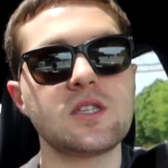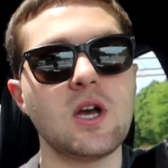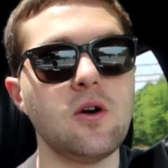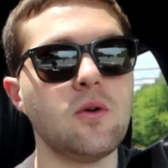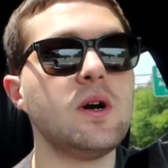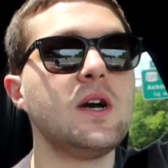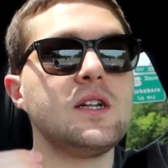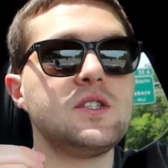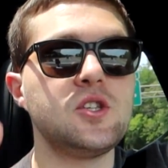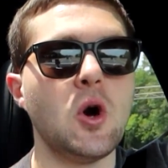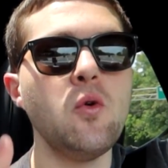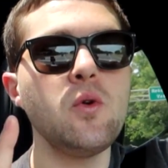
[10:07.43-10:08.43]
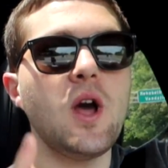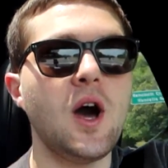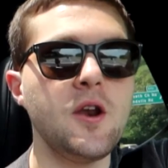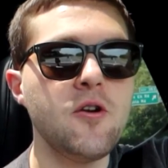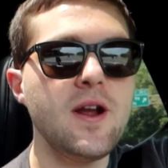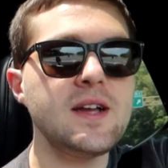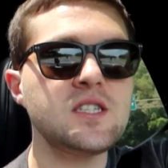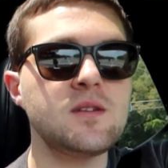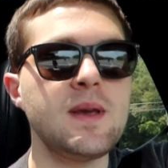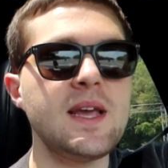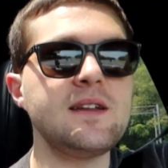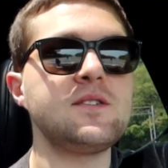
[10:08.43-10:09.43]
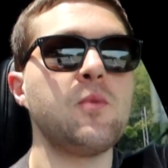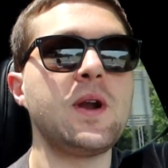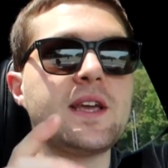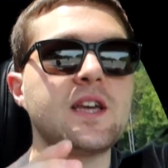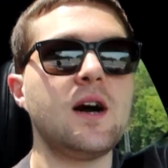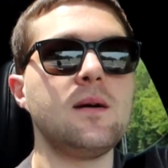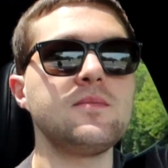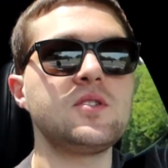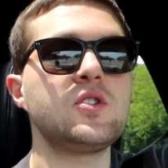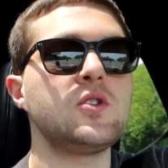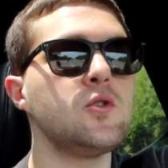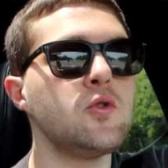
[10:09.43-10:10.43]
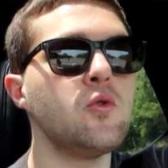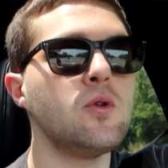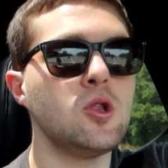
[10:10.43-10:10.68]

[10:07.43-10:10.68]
So don't underestimate when it comes to